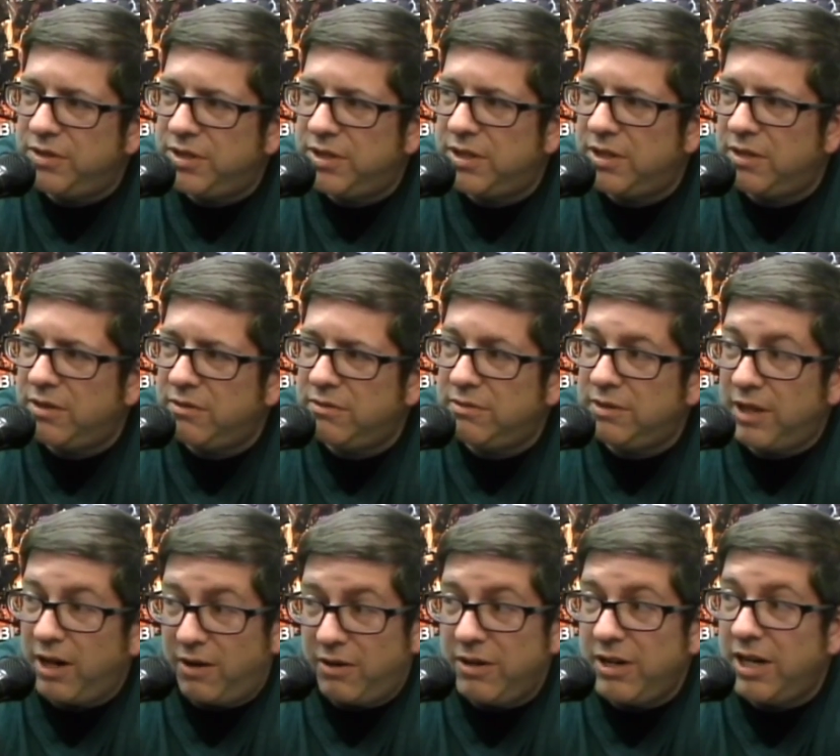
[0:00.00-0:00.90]
Is he
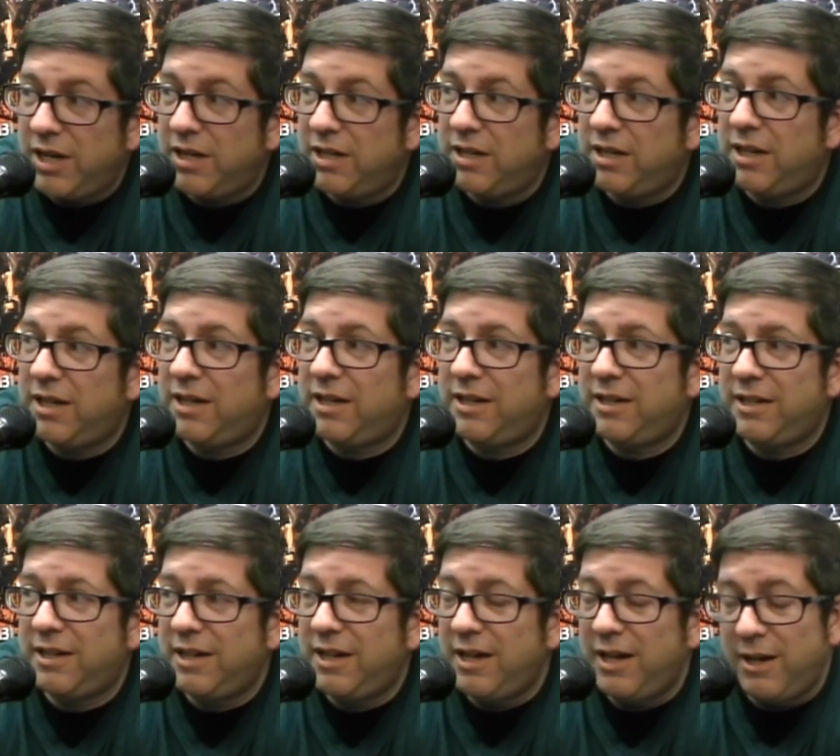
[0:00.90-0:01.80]
really? I've heard that for
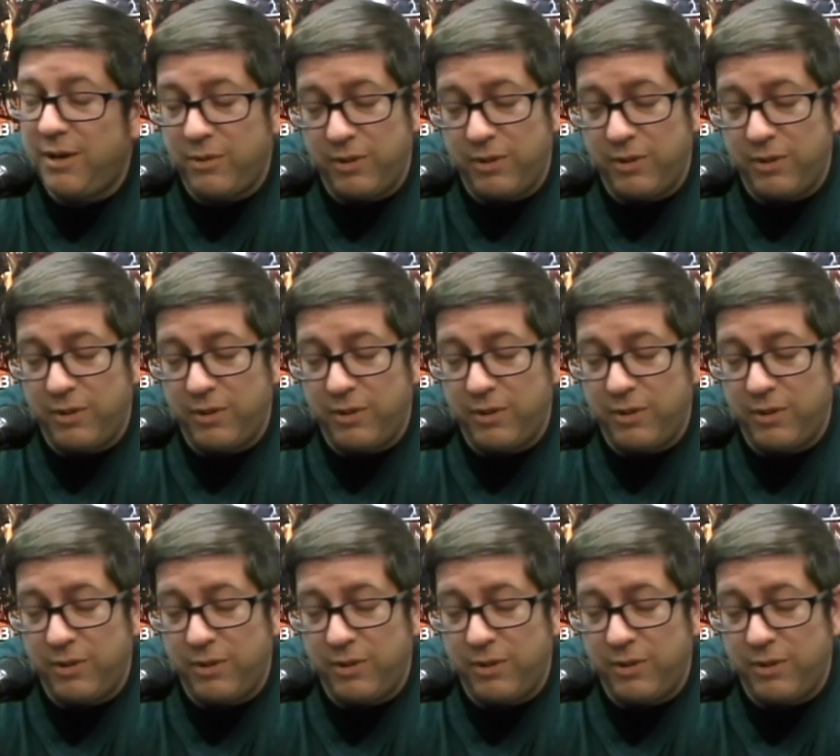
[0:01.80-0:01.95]
years, though.